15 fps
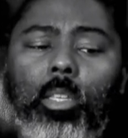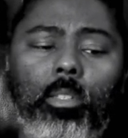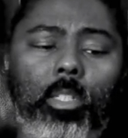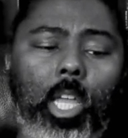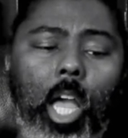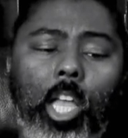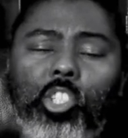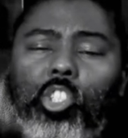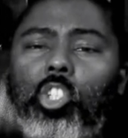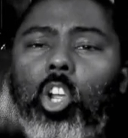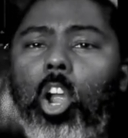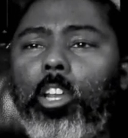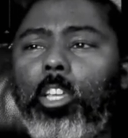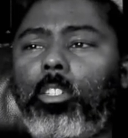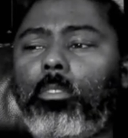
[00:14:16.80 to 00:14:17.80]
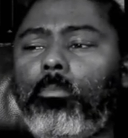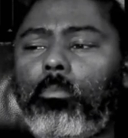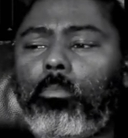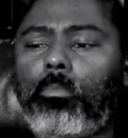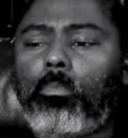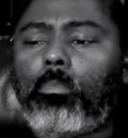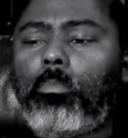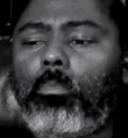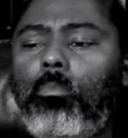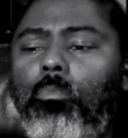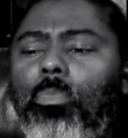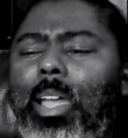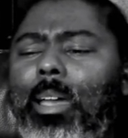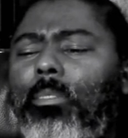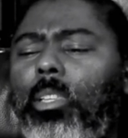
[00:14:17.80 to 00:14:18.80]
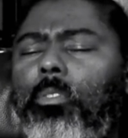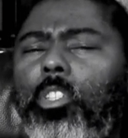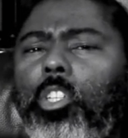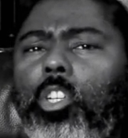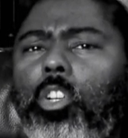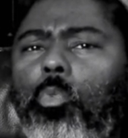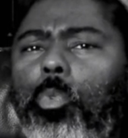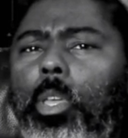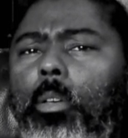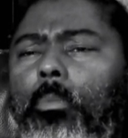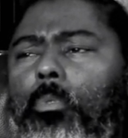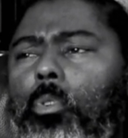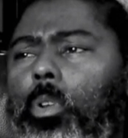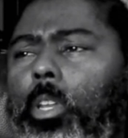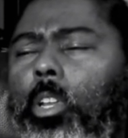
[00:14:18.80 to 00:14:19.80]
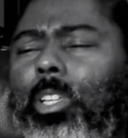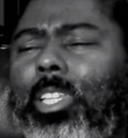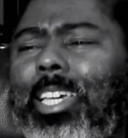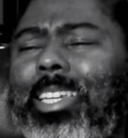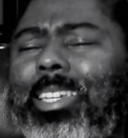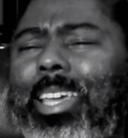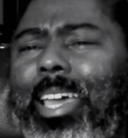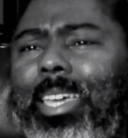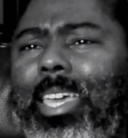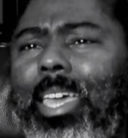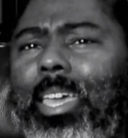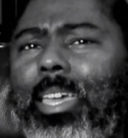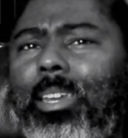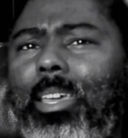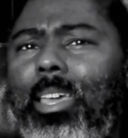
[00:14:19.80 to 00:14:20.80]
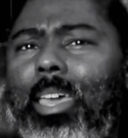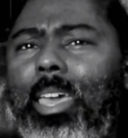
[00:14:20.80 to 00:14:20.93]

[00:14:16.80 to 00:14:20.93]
gosh darn it, I've lived in Korea for nearly a decade,